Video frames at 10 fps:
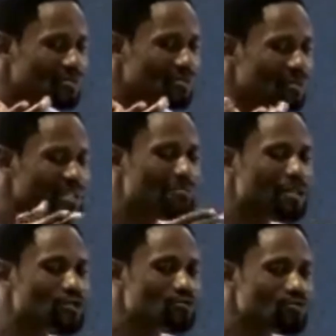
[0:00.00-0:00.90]
Number 2,
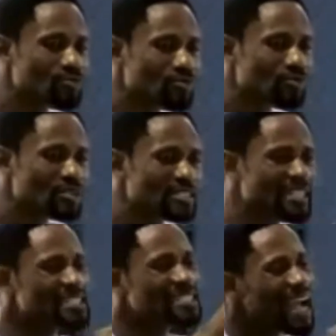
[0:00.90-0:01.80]
the
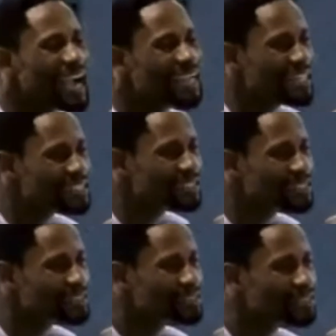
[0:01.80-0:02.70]
shyness
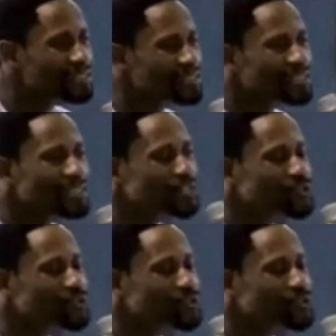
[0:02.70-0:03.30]
is gone.